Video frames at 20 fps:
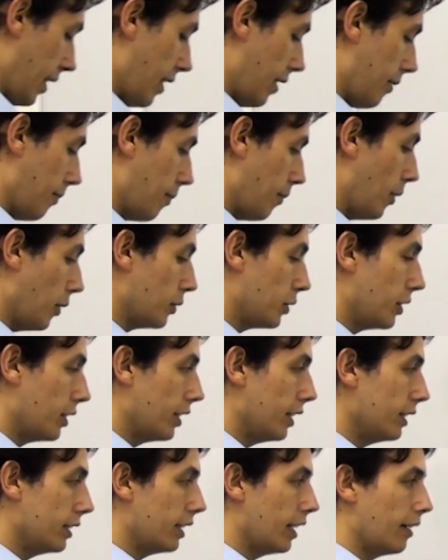again, most
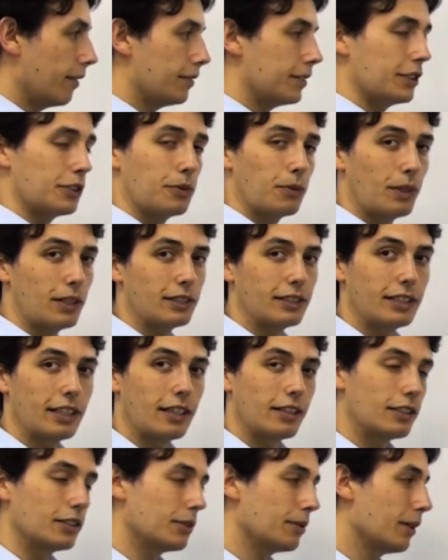of these have just one
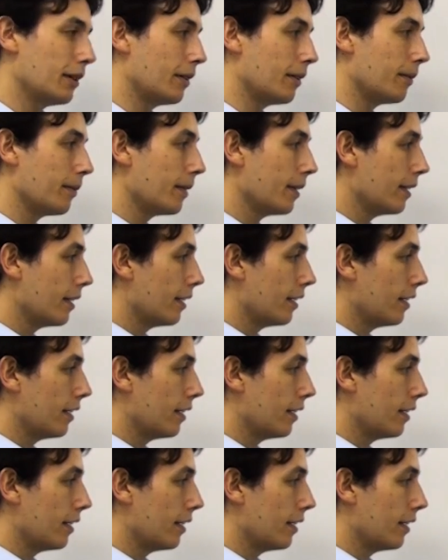sound as well.